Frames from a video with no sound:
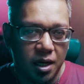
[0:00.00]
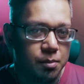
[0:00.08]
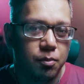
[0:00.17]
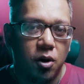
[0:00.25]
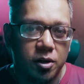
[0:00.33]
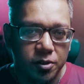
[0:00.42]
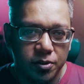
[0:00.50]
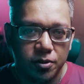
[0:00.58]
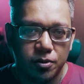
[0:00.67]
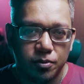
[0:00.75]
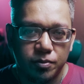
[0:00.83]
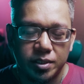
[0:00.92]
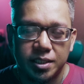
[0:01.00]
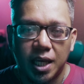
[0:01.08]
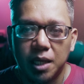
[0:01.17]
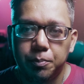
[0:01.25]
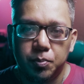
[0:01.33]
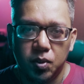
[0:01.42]
my monitor was
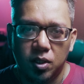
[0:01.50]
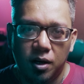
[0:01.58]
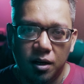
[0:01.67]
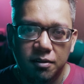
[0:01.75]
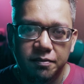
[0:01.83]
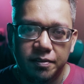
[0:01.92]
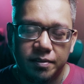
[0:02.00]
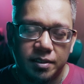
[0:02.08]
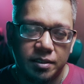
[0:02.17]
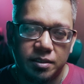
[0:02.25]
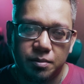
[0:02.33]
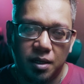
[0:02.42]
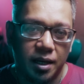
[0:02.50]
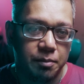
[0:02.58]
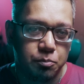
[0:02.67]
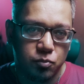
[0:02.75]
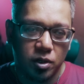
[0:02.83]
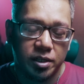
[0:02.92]
capable of, because
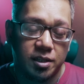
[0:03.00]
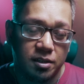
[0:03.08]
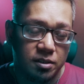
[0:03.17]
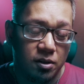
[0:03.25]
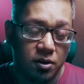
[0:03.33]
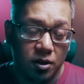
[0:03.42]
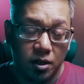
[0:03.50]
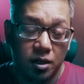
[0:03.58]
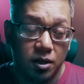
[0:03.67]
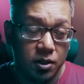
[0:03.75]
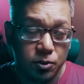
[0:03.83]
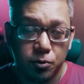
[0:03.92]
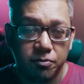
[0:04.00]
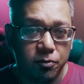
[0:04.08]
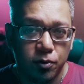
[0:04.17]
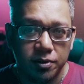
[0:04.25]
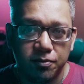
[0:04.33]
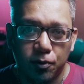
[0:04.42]
I'm running a
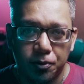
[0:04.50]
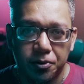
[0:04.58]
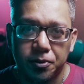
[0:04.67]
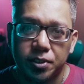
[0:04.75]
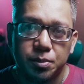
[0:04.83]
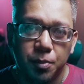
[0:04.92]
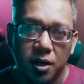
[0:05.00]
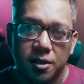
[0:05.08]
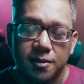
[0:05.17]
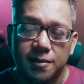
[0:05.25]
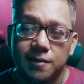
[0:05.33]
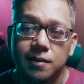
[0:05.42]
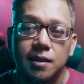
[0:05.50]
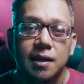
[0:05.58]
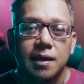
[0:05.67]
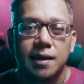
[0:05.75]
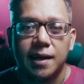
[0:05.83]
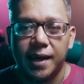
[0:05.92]
144 Hz monitor.
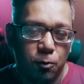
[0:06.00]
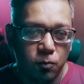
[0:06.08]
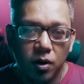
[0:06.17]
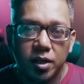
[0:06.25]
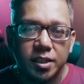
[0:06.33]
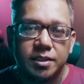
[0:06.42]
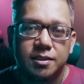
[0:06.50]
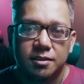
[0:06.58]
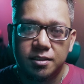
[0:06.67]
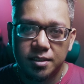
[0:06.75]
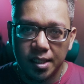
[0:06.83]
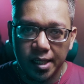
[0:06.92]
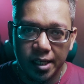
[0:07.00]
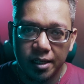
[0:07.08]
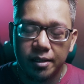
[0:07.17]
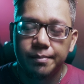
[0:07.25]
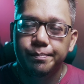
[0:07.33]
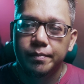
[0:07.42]
Yeah, I wanted to
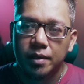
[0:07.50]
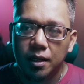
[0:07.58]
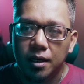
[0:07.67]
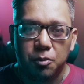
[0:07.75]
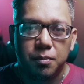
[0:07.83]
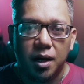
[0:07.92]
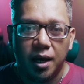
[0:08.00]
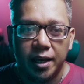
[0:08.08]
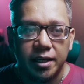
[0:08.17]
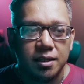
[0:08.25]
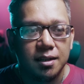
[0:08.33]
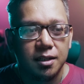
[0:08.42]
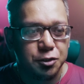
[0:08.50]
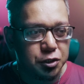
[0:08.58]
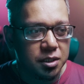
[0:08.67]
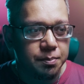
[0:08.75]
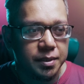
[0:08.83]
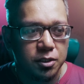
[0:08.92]
see how my
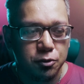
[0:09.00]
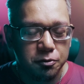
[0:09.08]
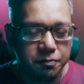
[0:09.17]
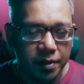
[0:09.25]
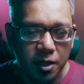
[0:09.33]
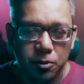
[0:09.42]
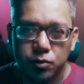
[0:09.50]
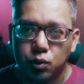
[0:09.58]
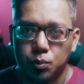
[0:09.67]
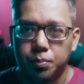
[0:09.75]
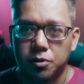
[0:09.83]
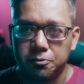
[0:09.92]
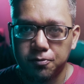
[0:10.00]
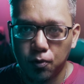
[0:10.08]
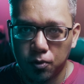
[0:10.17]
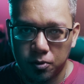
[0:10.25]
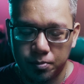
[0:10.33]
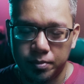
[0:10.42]
GPU fares or
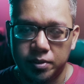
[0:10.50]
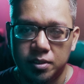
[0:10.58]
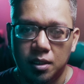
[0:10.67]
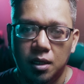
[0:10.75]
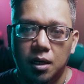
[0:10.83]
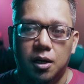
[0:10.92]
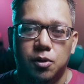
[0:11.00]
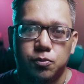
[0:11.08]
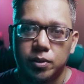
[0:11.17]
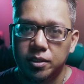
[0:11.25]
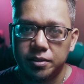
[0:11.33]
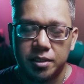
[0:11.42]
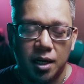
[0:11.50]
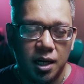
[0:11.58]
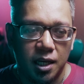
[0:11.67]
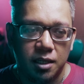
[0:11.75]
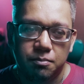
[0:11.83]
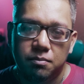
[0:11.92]
performs real
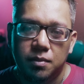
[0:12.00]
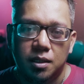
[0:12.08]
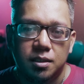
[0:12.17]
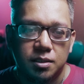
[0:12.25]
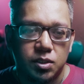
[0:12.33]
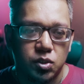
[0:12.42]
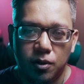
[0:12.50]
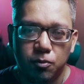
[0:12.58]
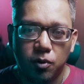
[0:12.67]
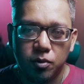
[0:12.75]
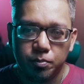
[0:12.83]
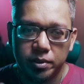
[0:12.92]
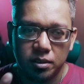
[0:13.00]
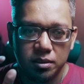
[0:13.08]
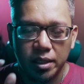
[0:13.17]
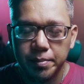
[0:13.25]
time, so I won't be